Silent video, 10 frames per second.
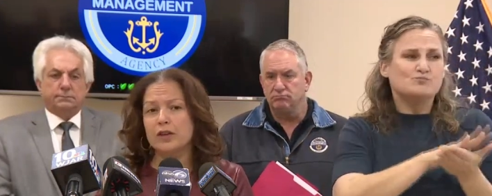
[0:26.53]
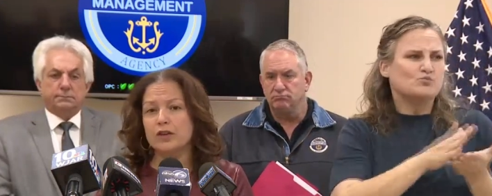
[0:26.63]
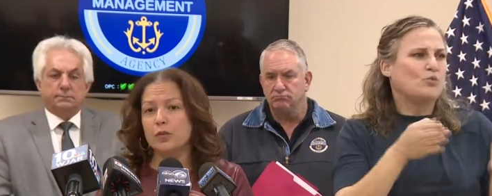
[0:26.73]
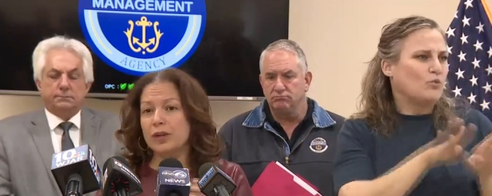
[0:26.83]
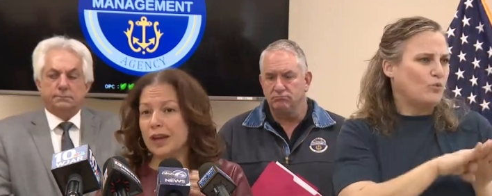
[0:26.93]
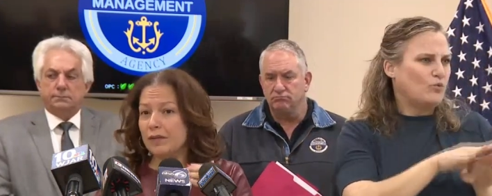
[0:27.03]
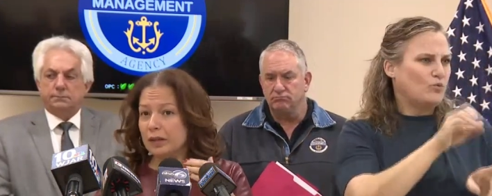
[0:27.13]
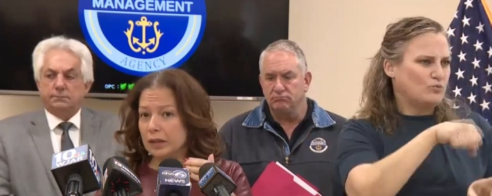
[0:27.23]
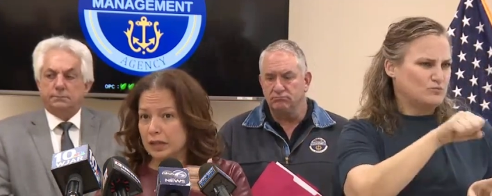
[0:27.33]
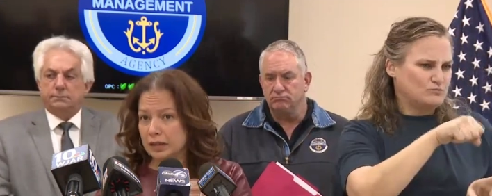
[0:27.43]
Speaker 1: So we have a
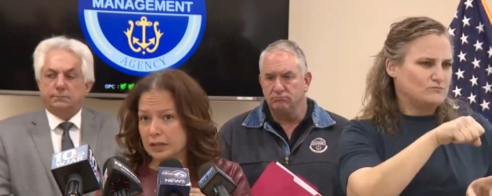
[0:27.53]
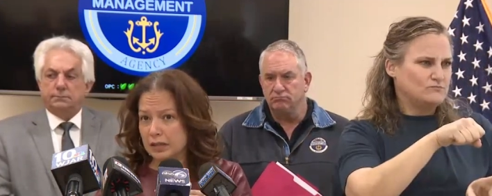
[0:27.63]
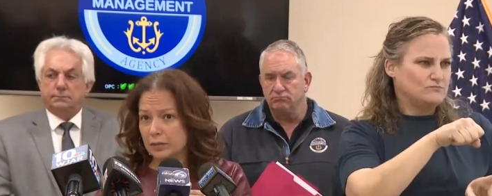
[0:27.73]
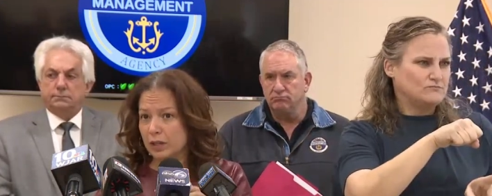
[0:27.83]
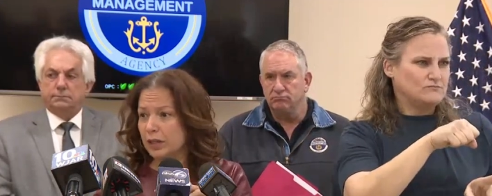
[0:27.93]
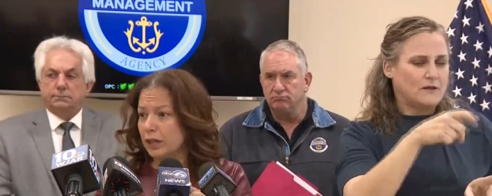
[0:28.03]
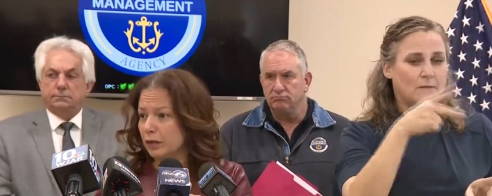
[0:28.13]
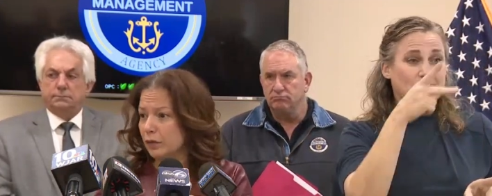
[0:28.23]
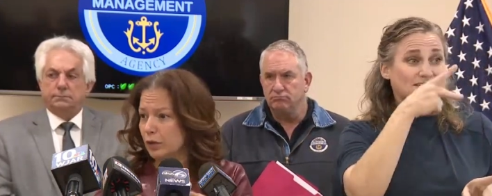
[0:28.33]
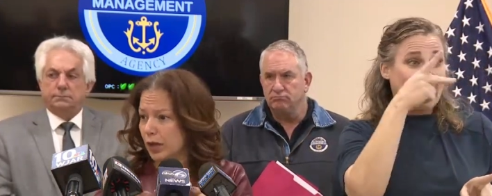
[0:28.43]
list. We can
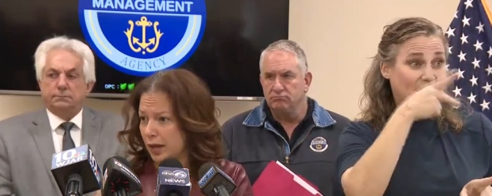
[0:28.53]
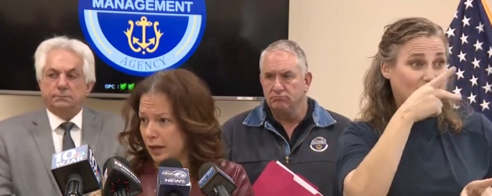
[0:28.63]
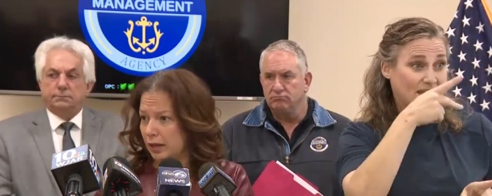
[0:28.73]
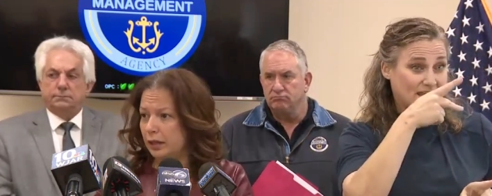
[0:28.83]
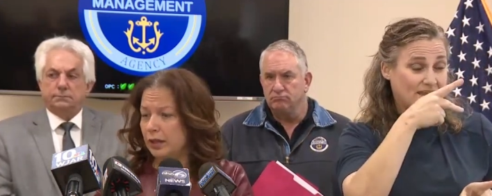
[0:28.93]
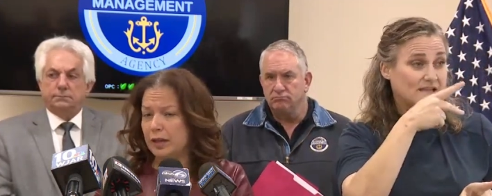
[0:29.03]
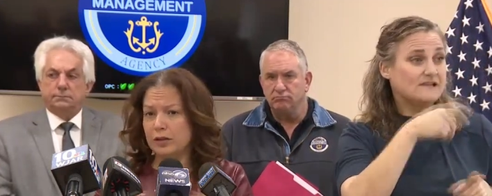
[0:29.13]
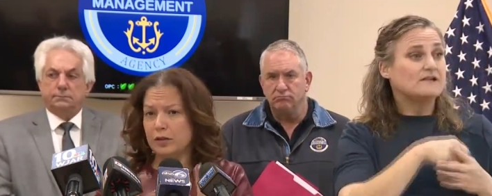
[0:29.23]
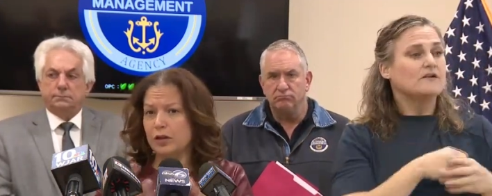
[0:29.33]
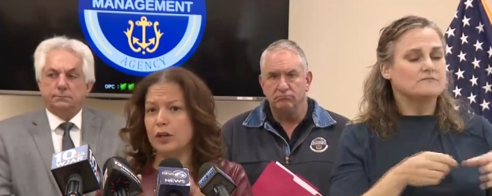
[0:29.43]
give you that at the end
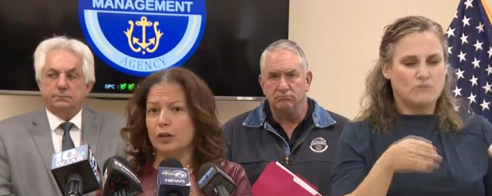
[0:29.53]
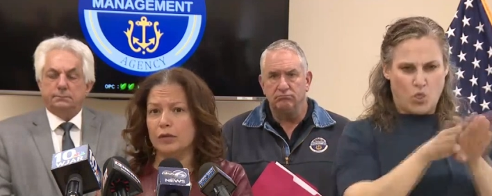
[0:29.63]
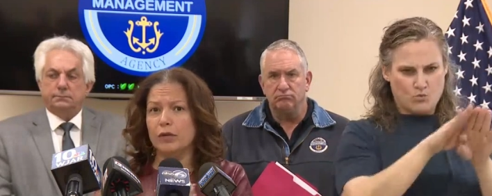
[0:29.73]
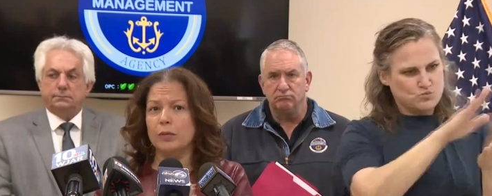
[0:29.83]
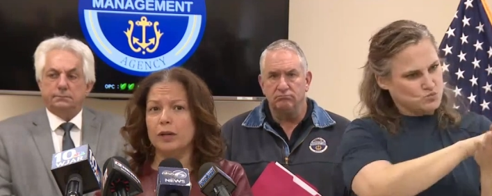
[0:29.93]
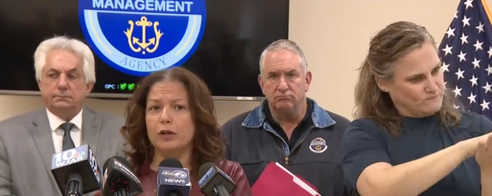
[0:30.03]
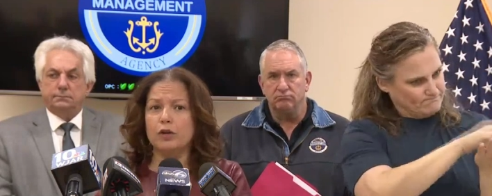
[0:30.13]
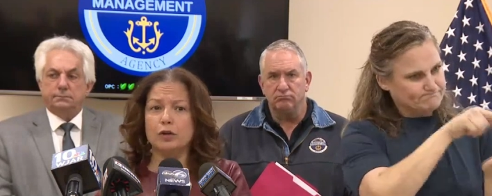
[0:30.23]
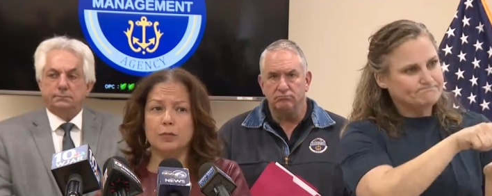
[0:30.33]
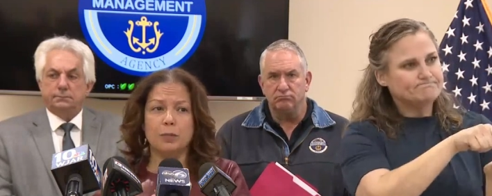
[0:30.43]
so that everybody
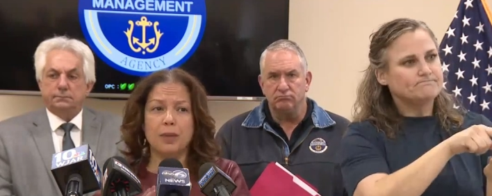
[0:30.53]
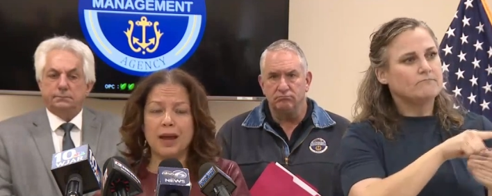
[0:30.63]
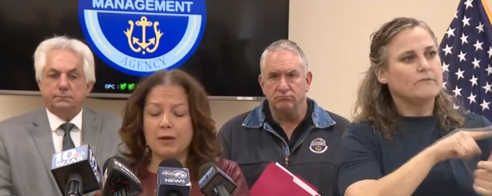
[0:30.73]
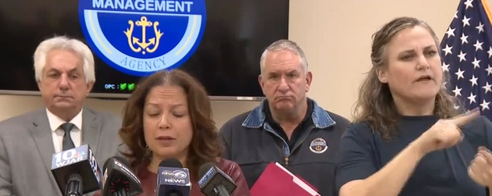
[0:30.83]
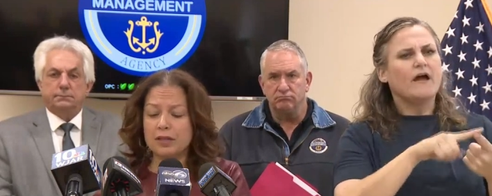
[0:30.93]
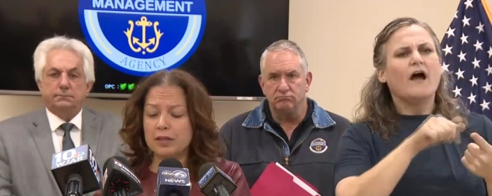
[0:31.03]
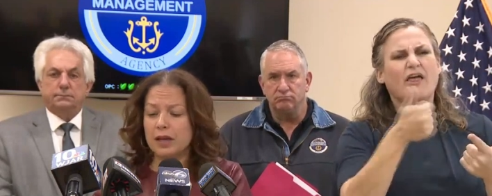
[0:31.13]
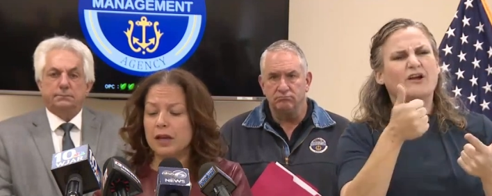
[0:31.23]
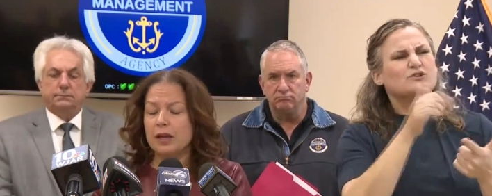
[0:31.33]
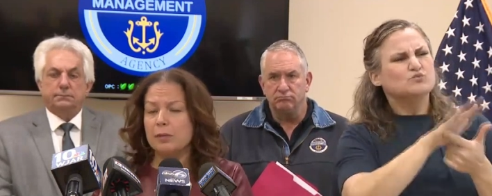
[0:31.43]
knows. But parents,
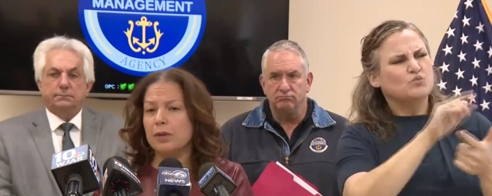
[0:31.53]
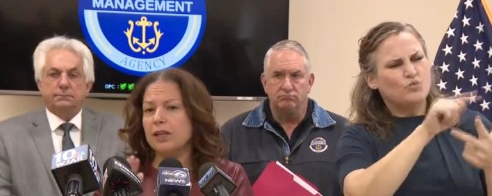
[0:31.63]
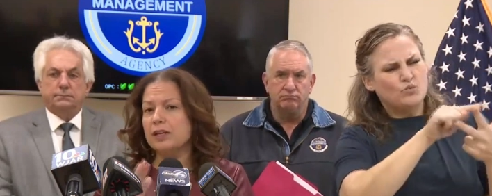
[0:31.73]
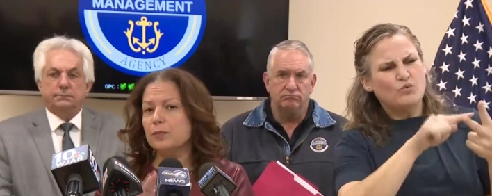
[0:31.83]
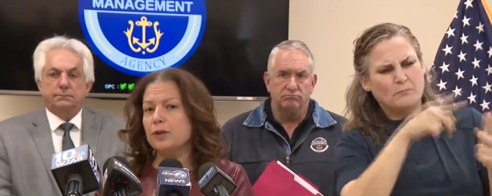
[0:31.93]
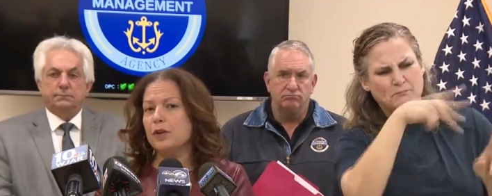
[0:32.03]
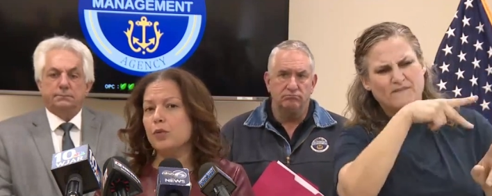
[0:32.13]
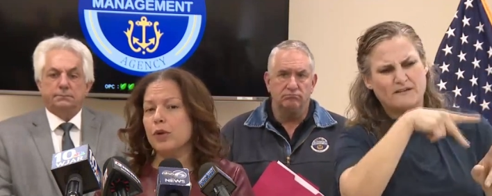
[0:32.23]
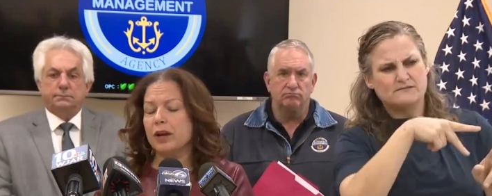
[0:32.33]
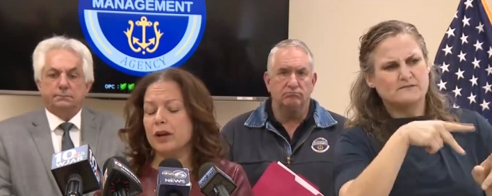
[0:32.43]
please be
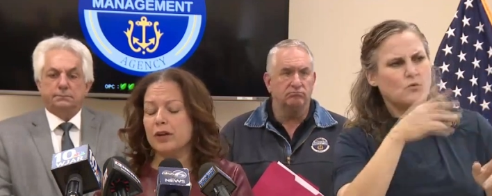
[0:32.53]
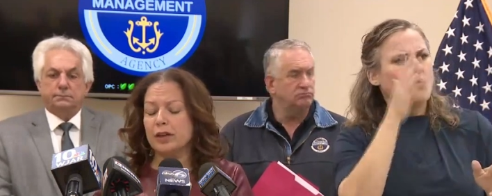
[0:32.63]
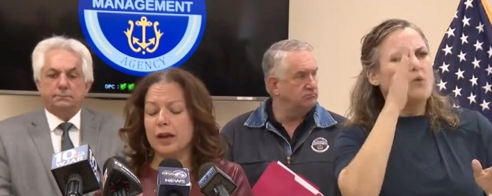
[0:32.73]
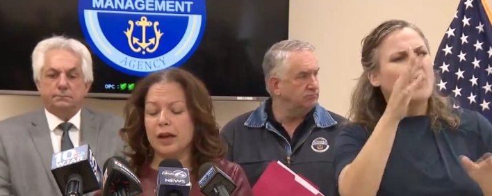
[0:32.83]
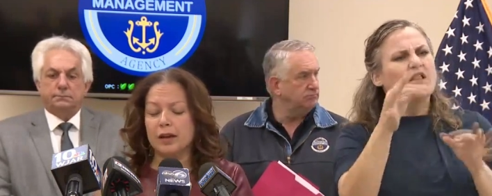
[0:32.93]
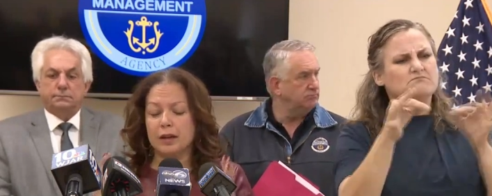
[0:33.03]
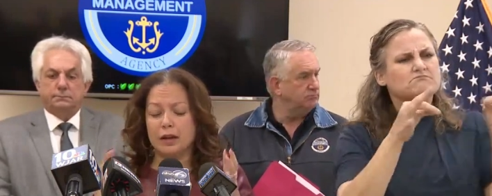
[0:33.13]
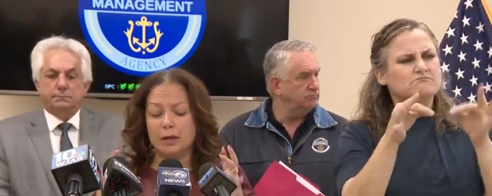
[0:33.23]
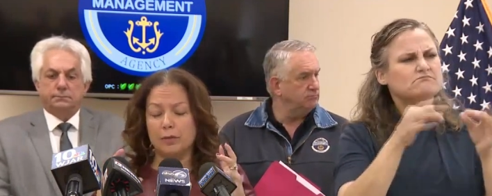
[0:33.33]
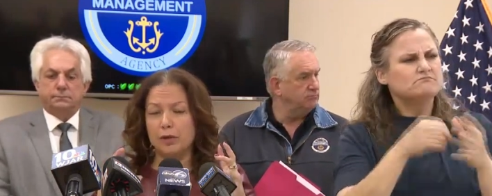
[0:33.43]
aware that
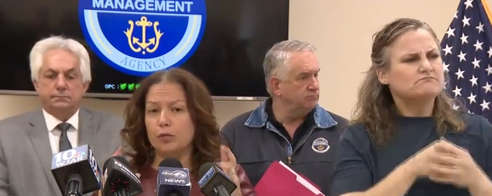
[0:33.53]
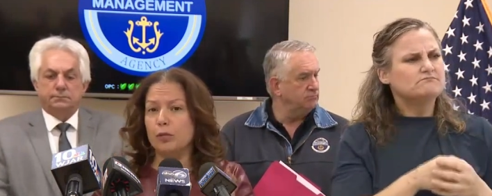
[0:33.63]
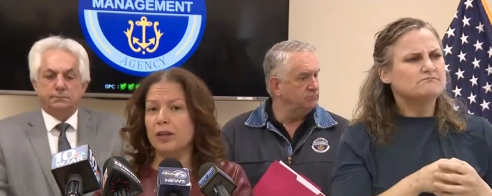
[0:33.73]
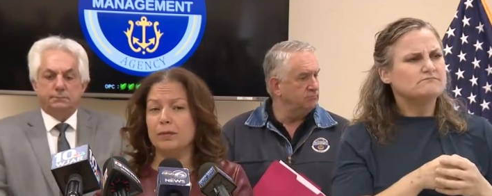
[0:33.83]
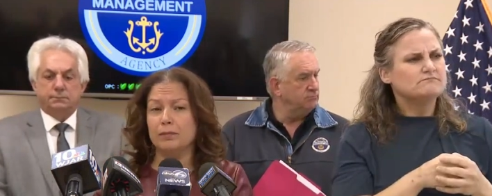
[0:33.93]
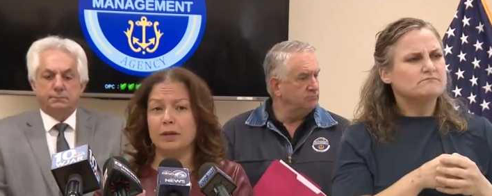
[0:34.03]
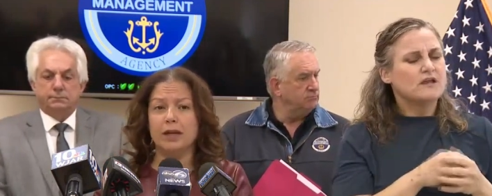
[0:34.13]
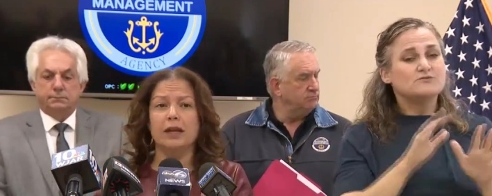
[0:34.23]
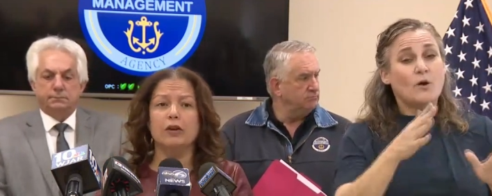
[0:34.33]
um, you will be getting